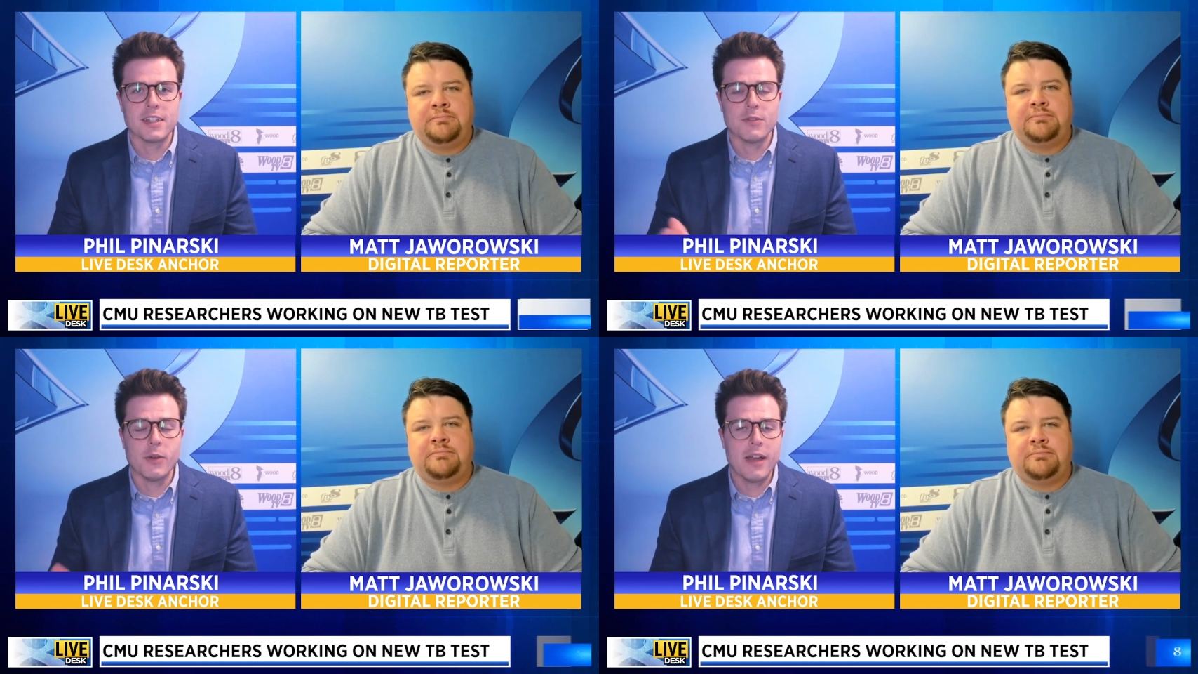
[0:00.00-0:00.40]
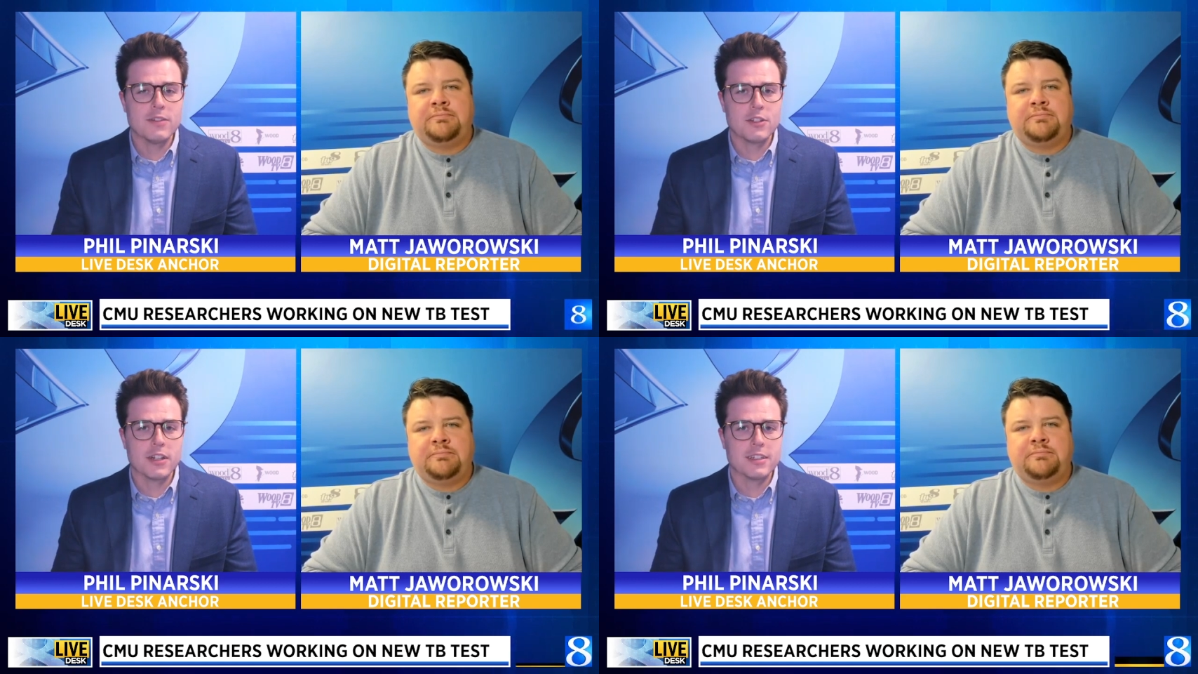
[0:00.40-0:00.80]
Speaker 1: If you haven't
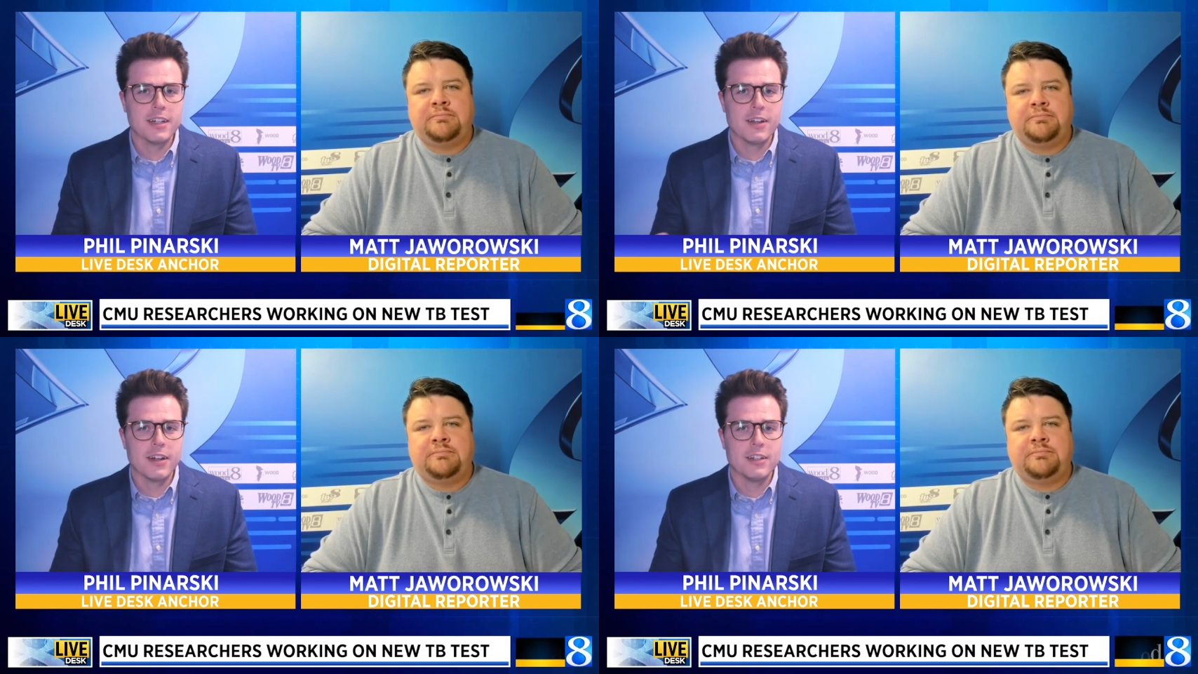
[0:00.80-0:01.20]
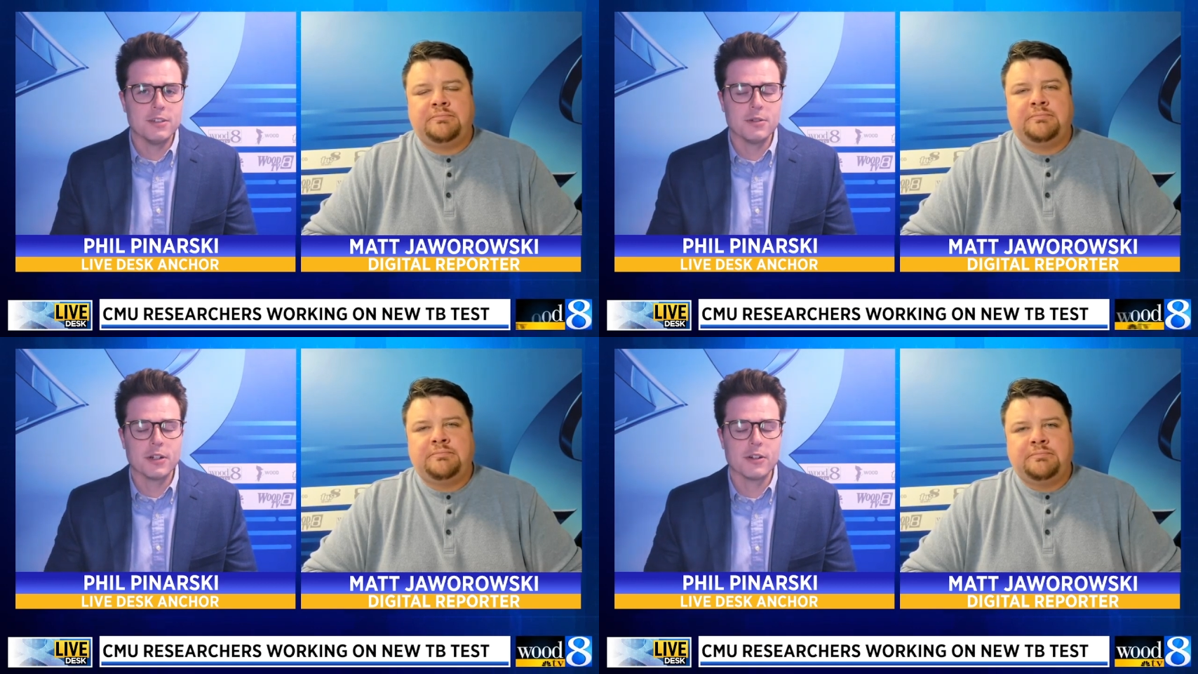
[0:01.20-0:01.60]
checked it out, I do
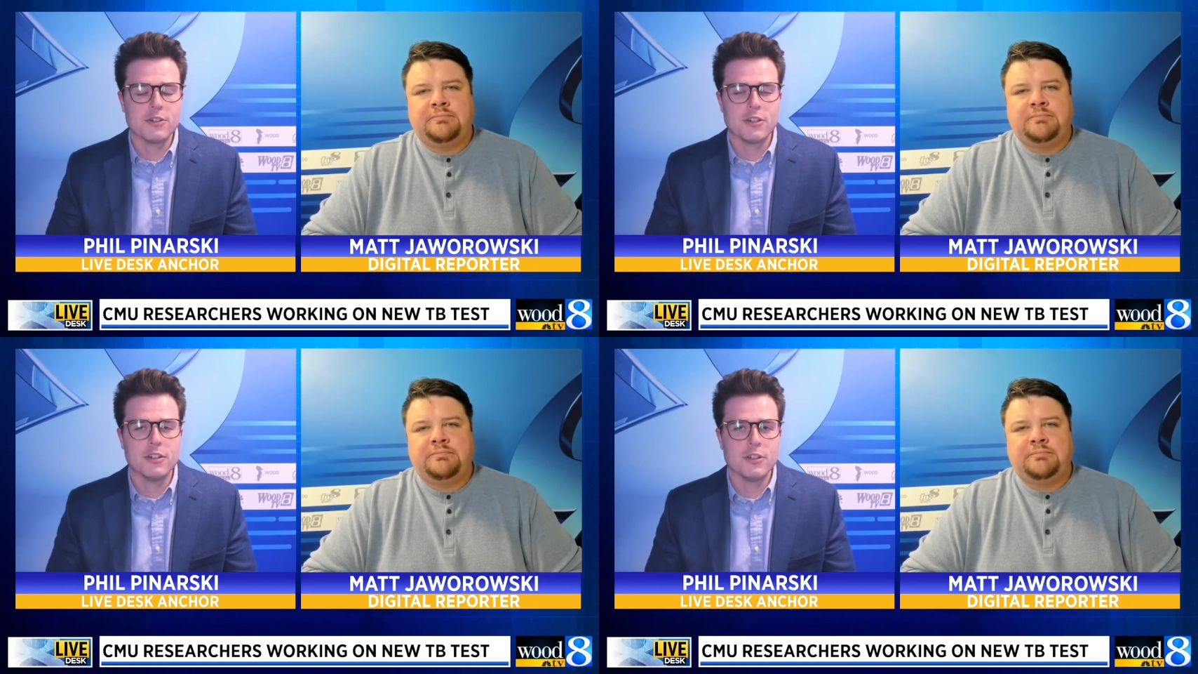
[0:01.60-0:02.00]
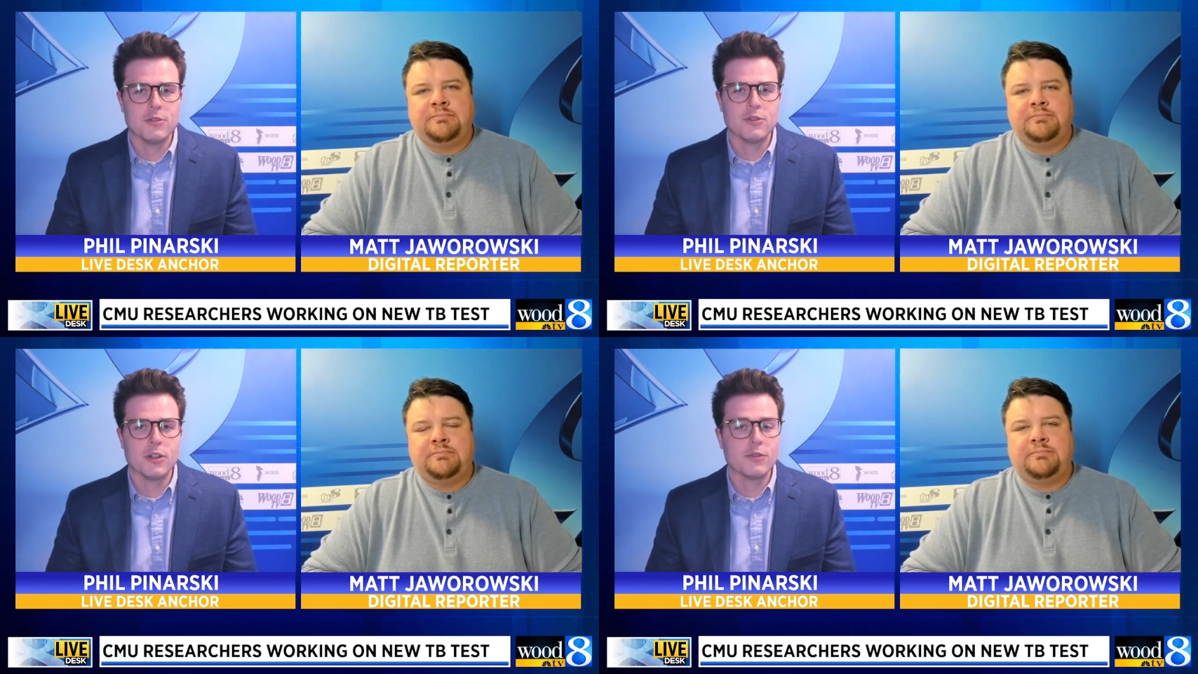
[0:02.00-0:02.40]
encourage you to do
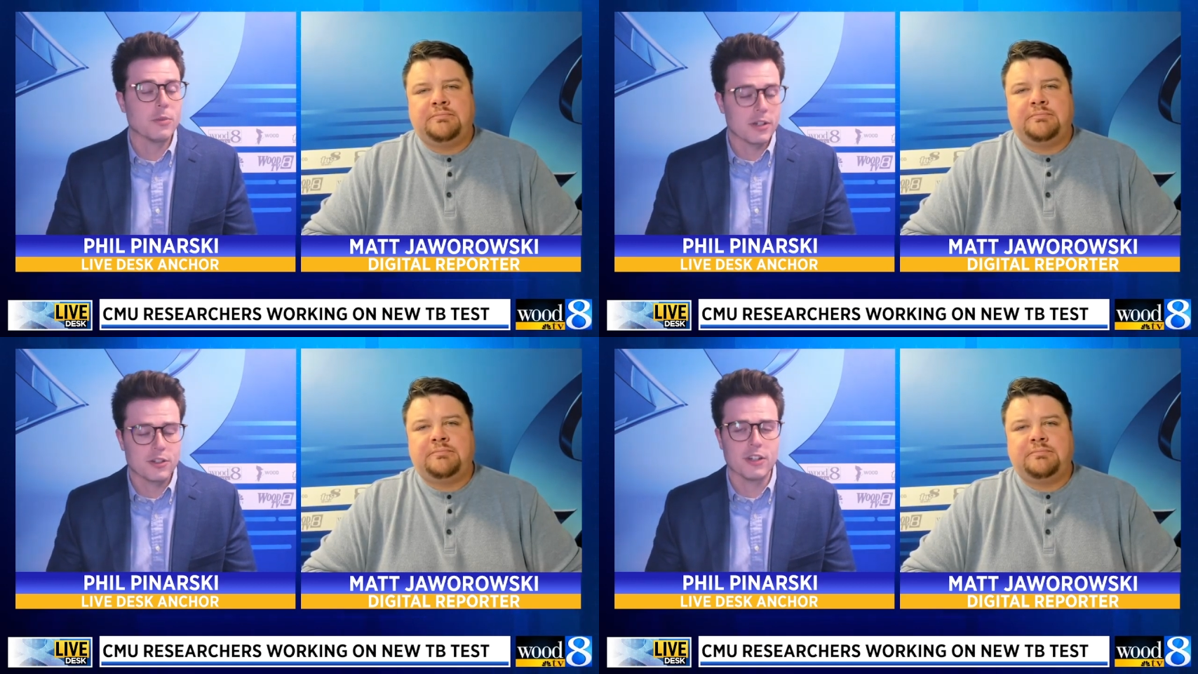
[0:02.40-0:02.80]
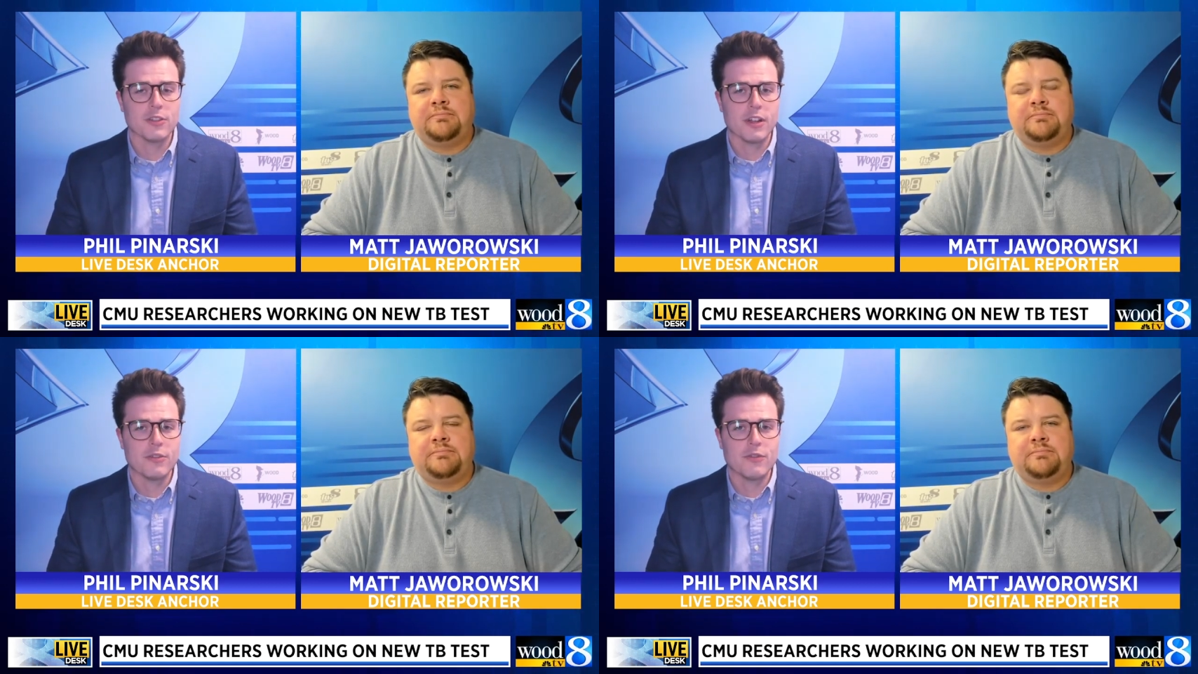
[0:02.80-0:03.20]
so. If you're watching us
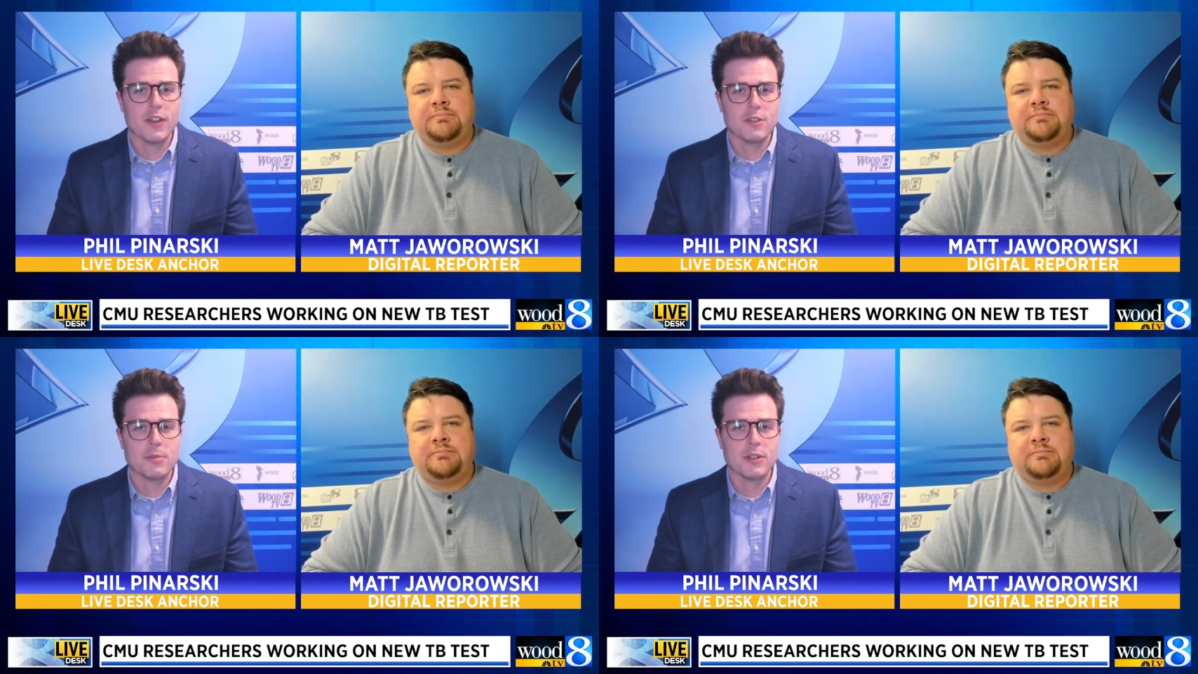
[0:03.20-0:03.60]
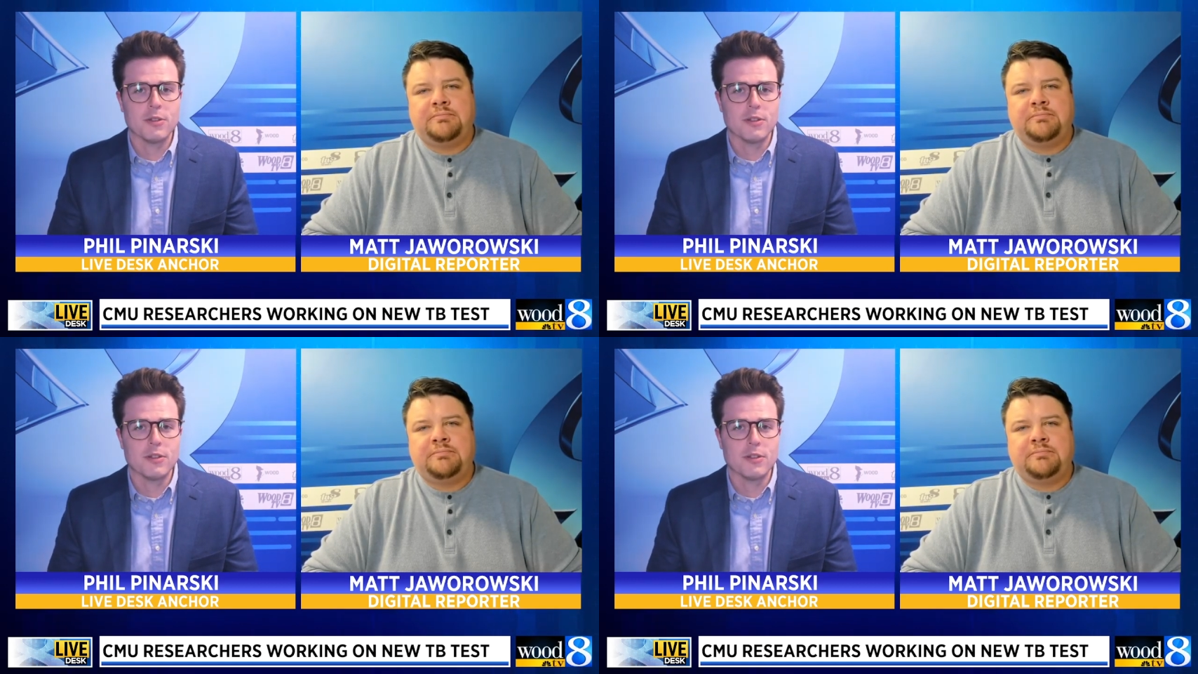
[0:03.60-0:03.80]
on Facebook, you can